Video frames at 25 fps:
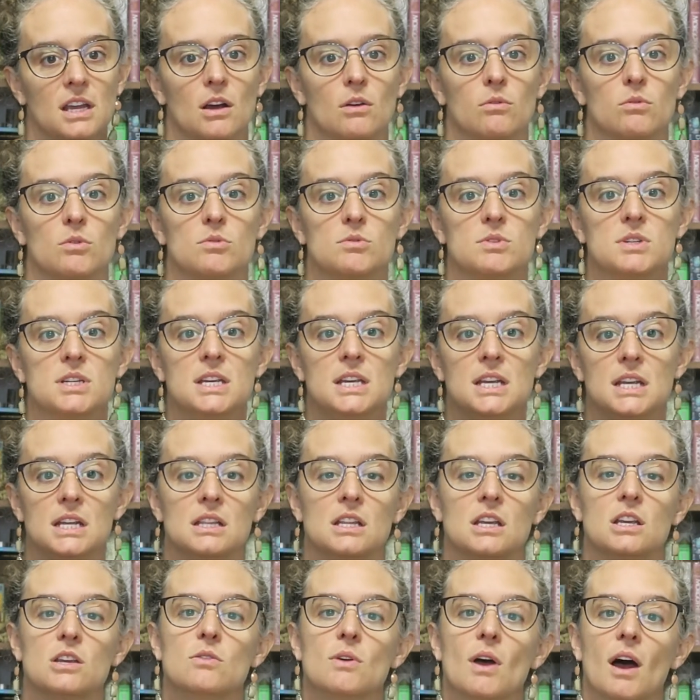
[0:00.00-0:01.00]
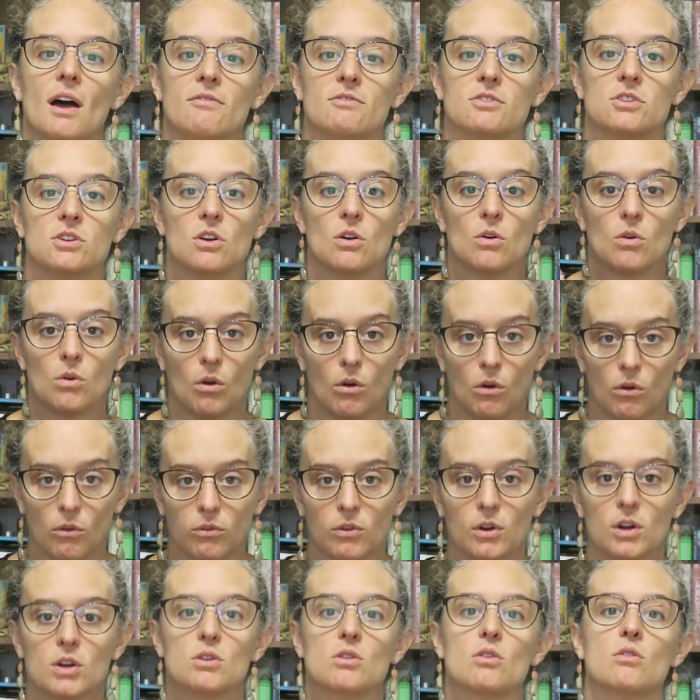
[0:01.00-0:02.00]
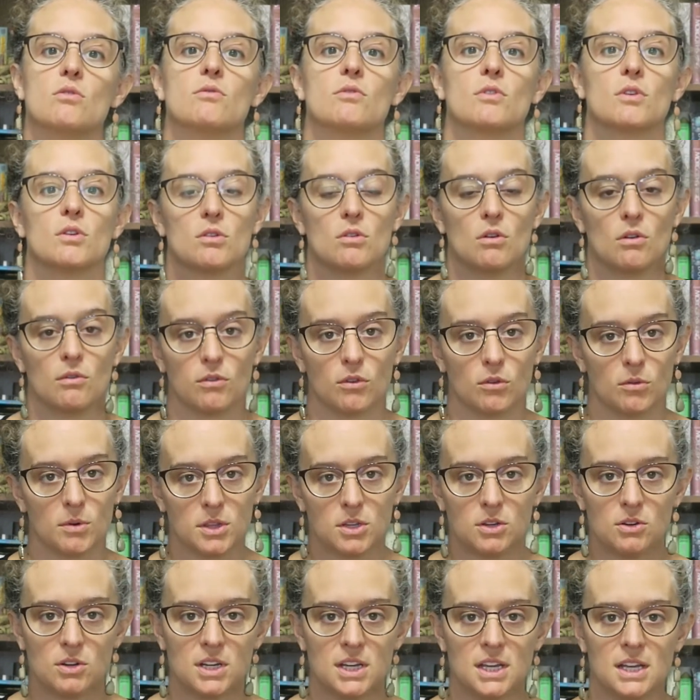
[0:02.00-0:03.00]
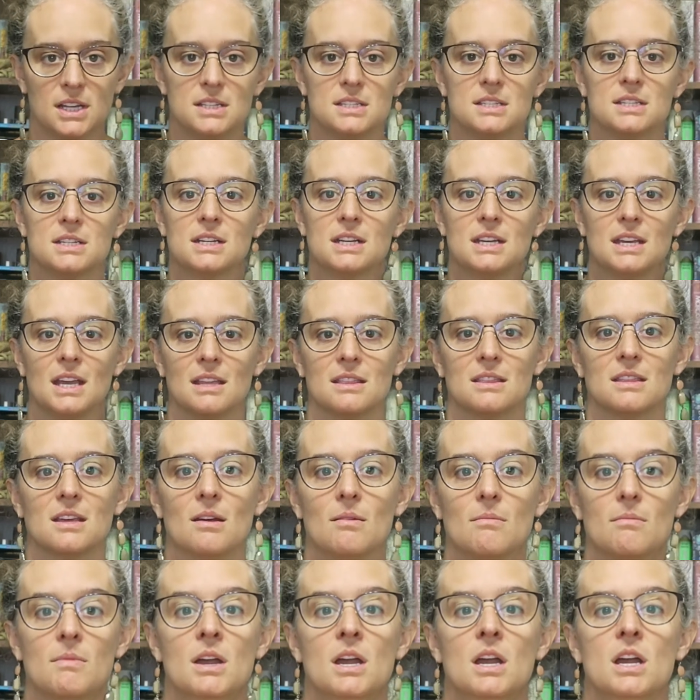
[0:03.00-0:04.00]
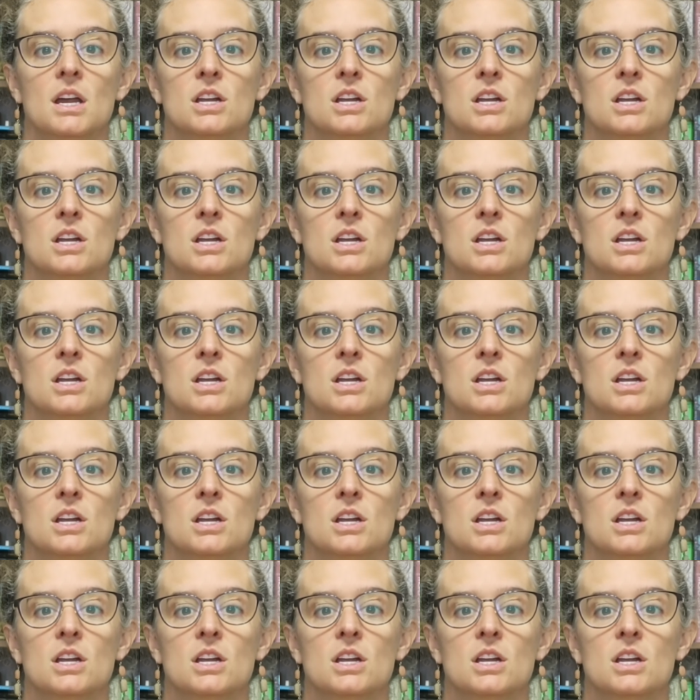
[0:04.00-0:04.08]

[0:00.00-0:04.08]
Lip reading: a routine that you have to go over and over and over with your kids to get them